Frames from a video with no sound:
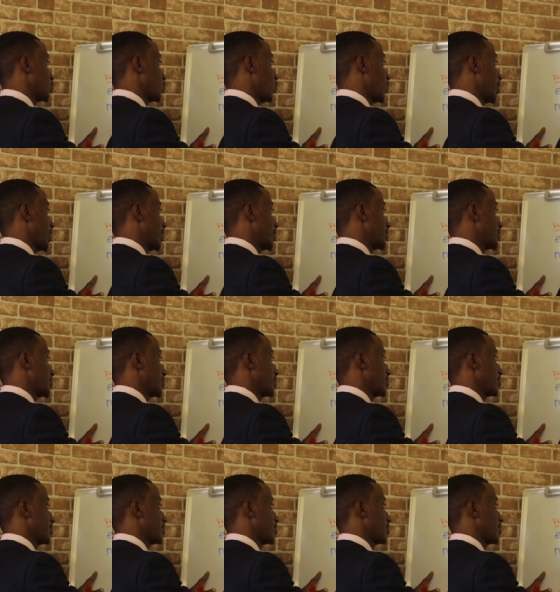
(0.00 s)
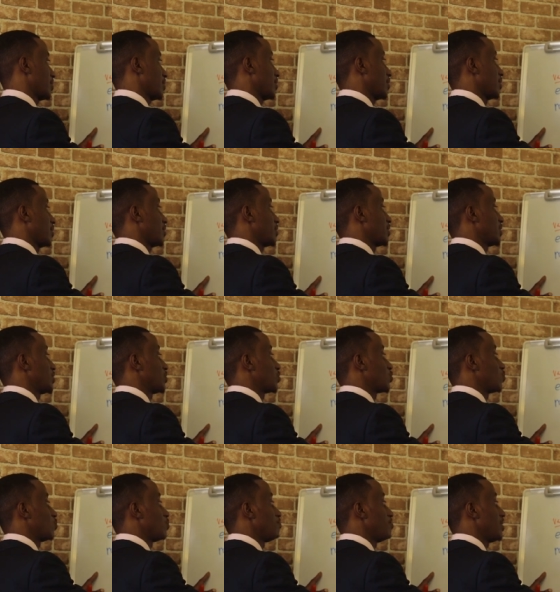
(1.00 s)
weight
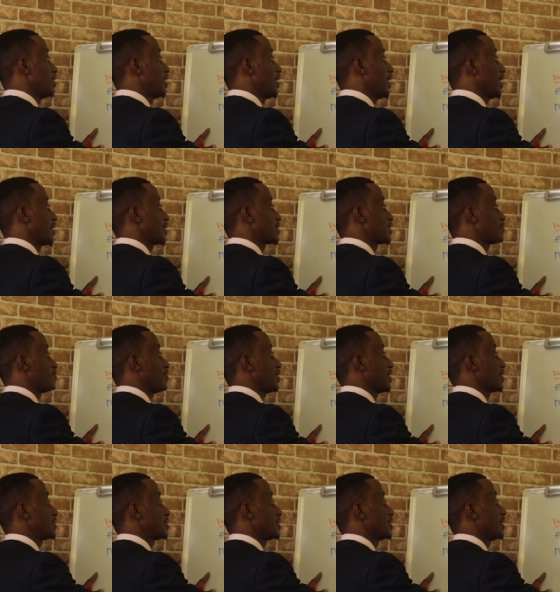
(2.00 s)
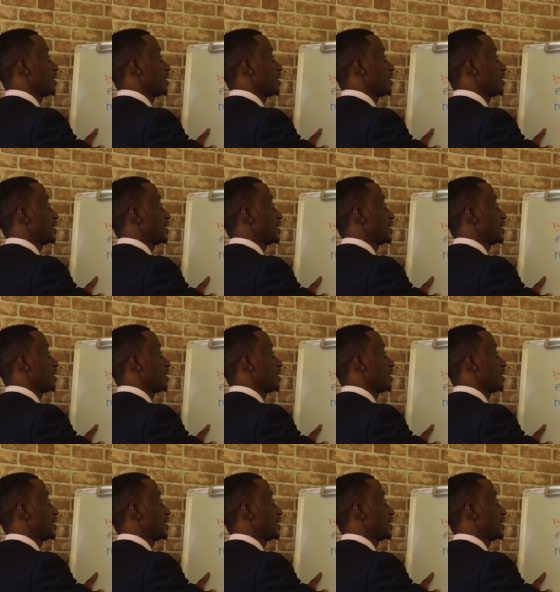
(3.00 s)
should be expressed